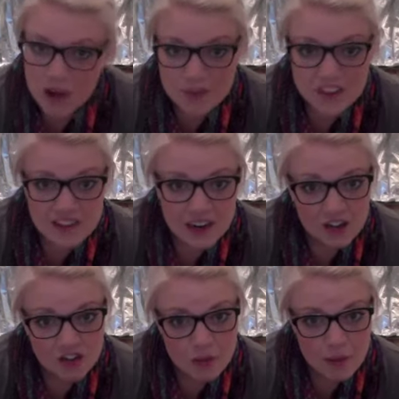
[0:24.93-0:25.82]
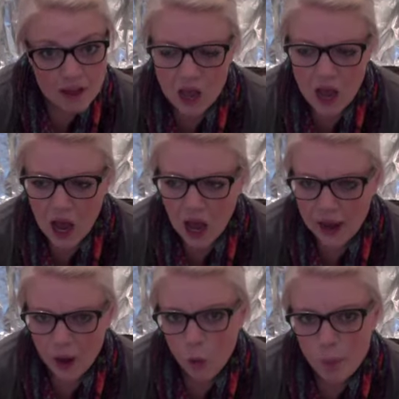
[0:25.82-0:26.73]
stairs to my bedroom. I
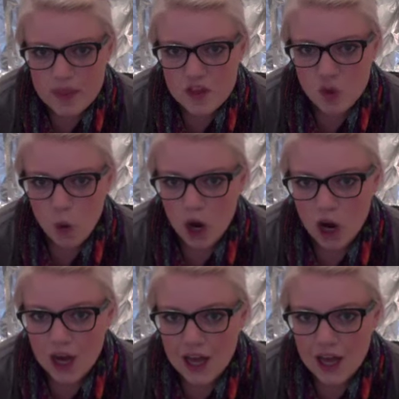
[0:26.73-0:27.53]
open the door